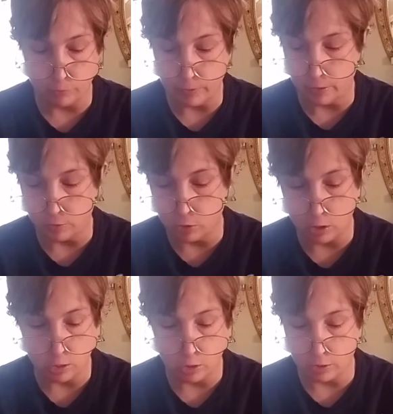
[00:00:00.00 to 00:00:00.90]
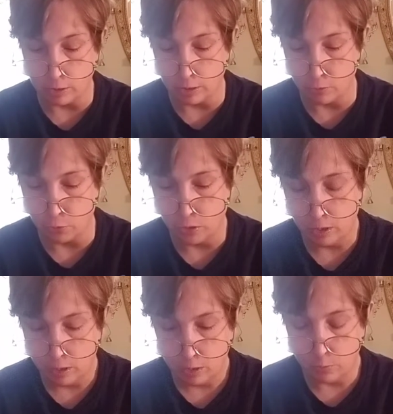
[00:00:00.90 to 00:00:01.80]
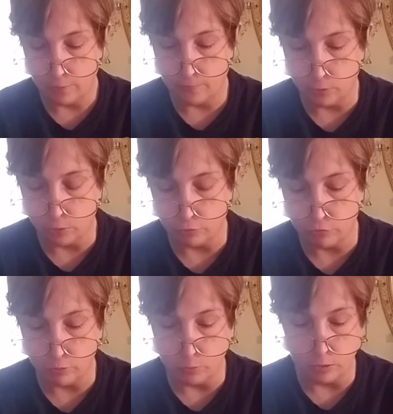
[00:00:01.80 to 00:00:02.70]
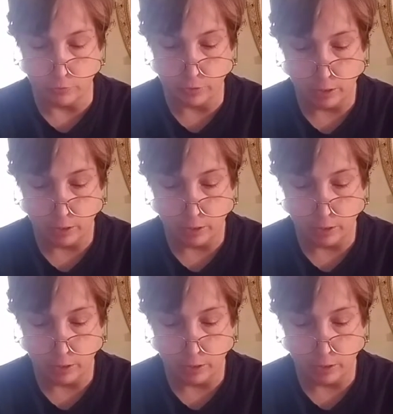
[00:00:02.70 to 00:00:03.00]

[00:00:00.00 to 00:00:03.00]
father got on together. What a flirt she was.